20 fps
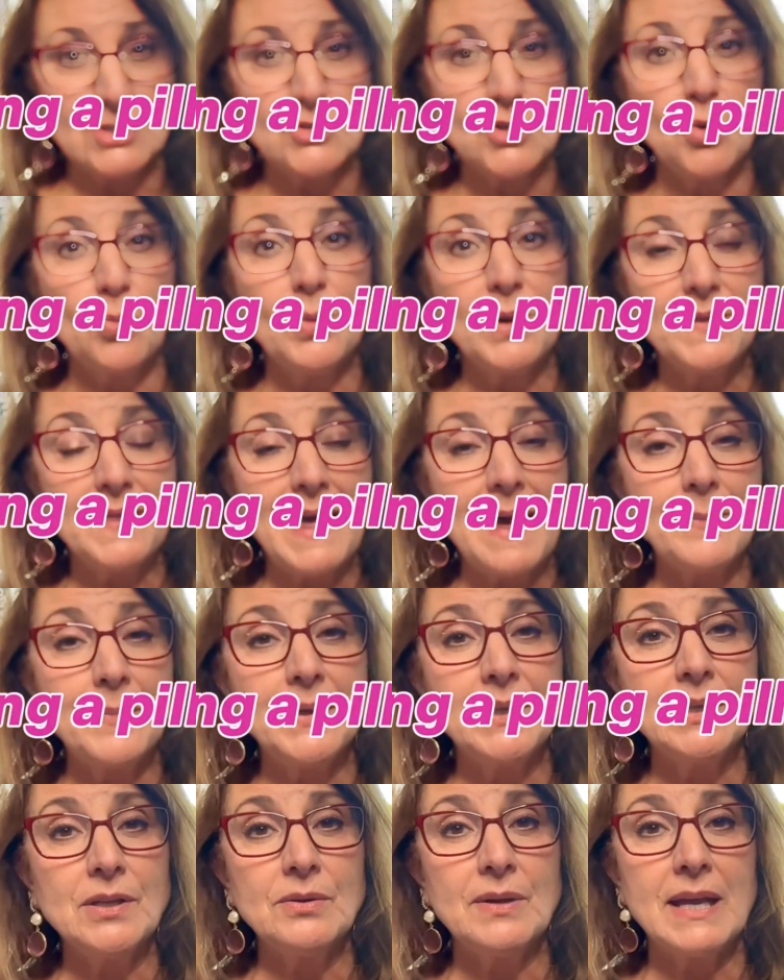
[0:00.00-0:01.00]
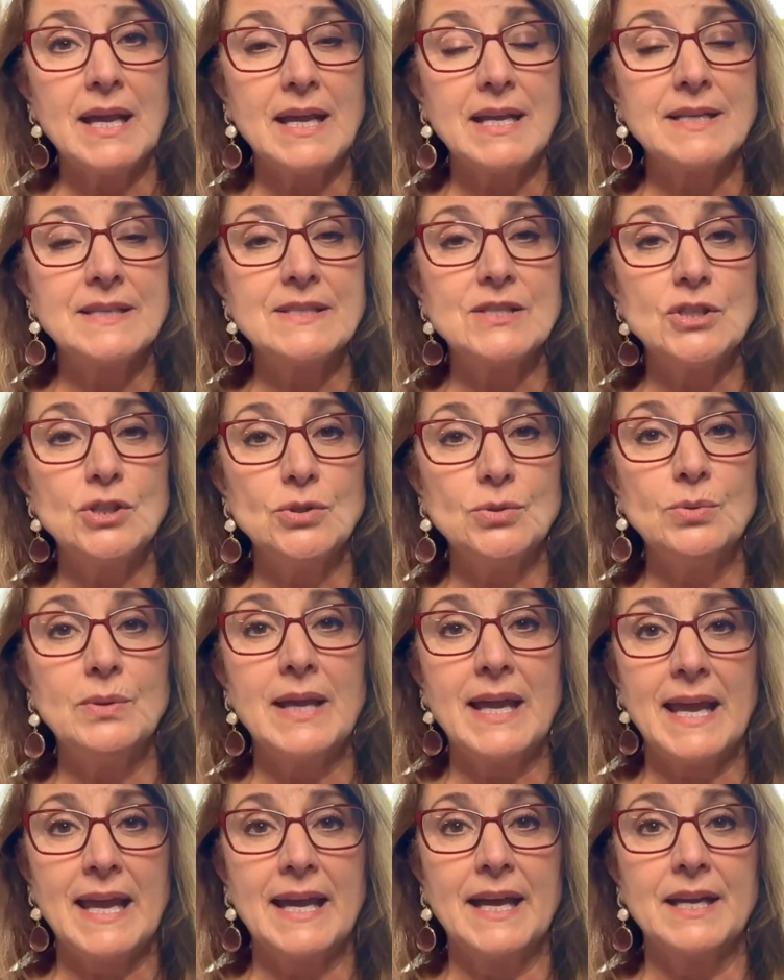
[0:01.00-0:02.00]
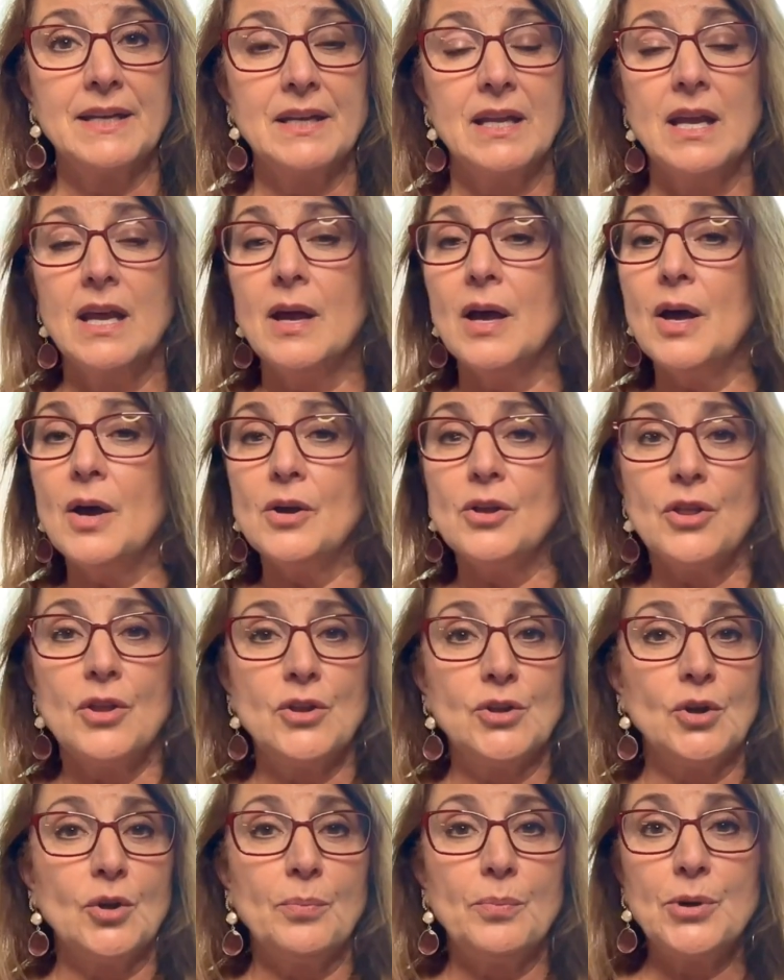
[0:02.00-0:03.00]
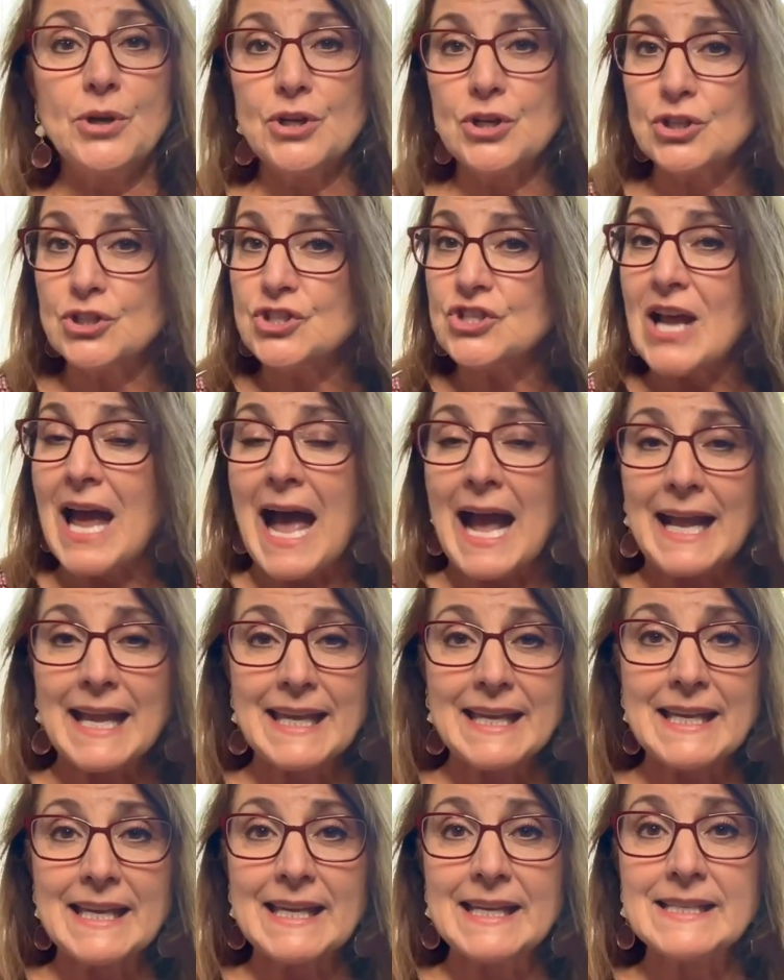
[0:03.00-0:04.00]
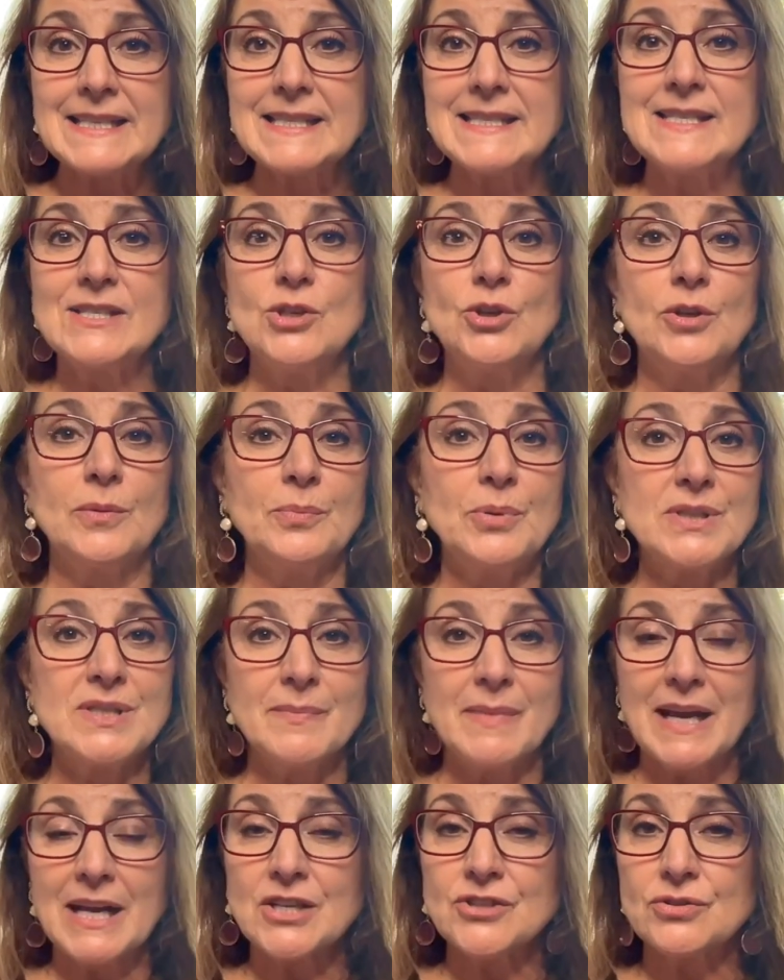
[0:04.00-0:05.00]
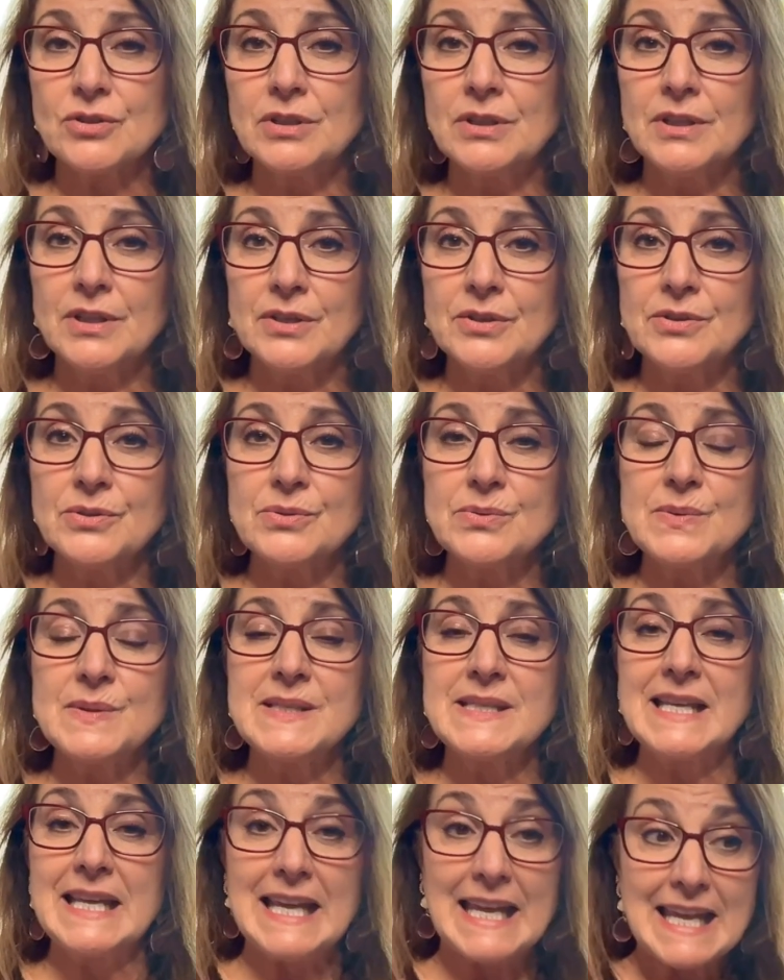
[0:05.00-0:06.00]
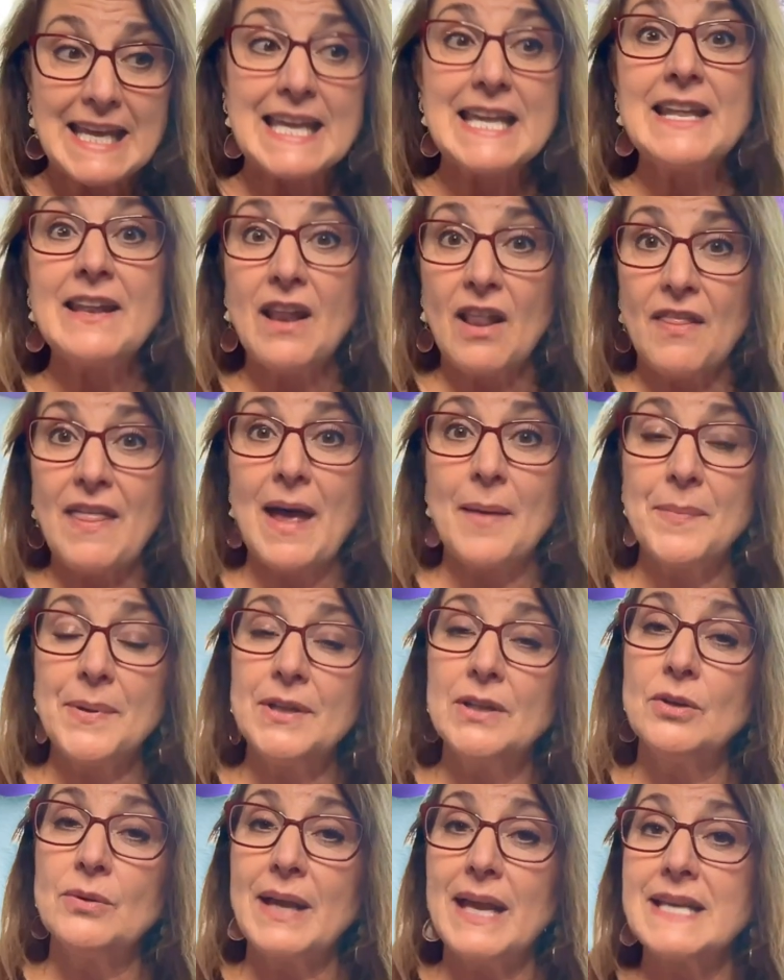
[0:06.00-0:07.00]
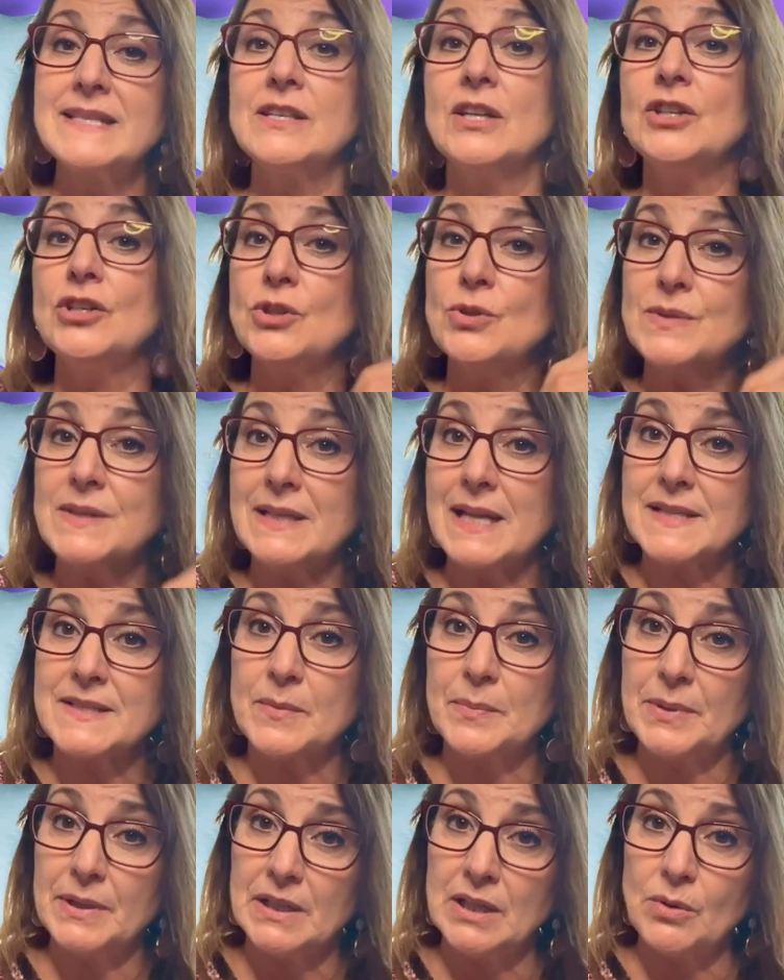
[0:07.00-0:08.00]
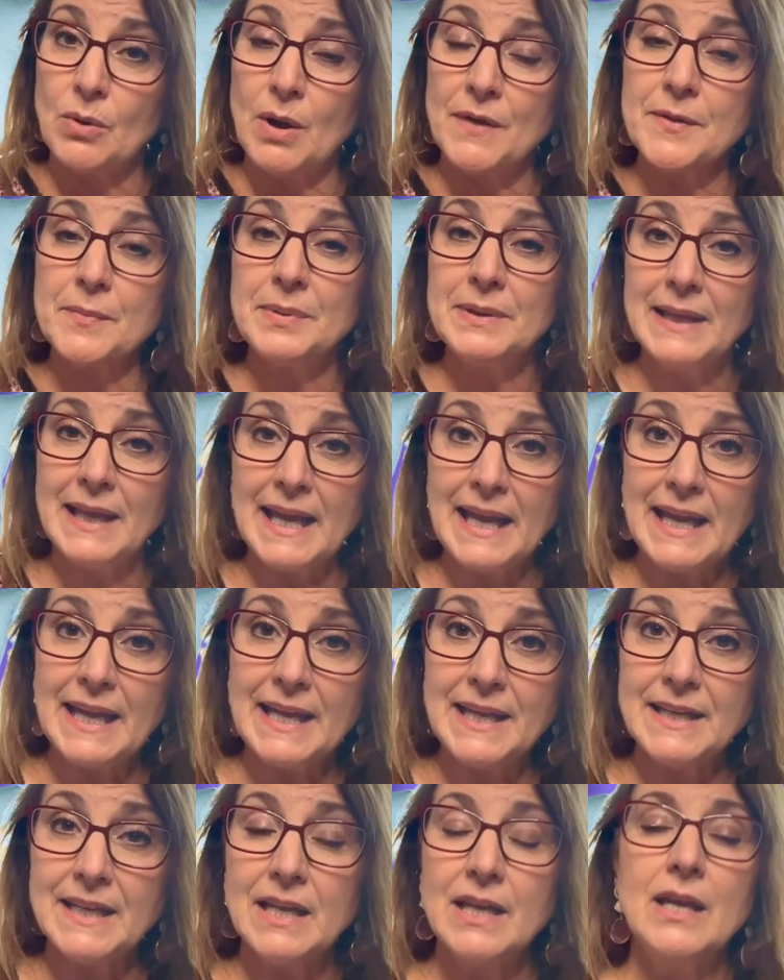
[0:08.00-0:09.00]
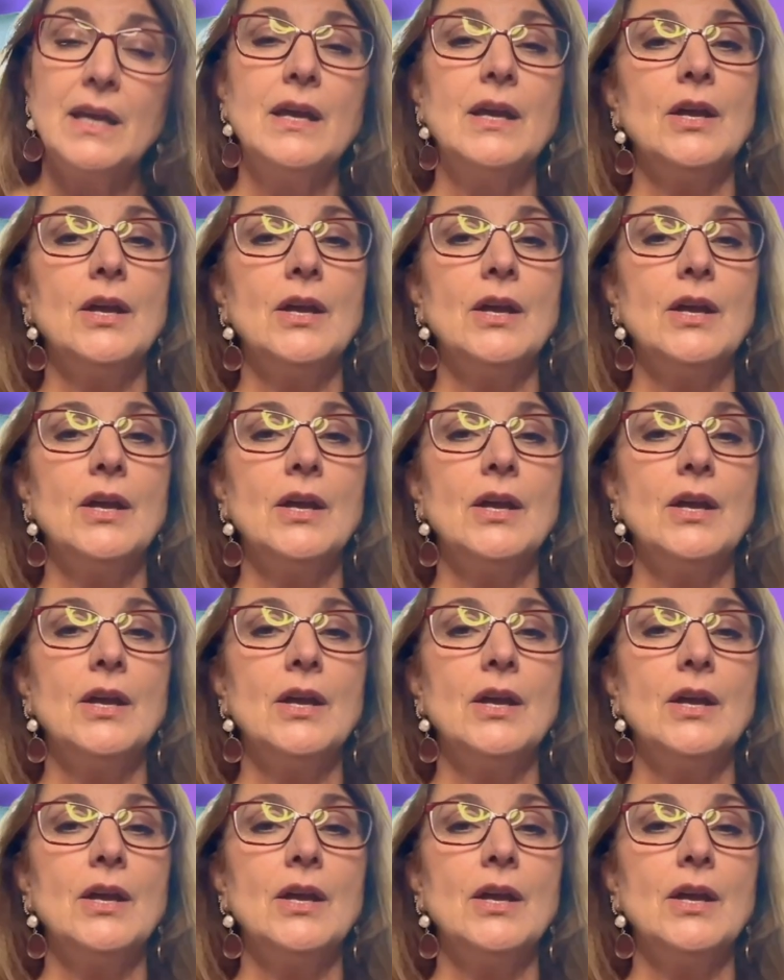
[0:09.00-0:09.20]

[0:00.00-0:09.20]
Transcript: So with that pillowcase, you can, you know, put your jackets, you can put some extra clothes in that pillowcase and use it as a pillow on the plane.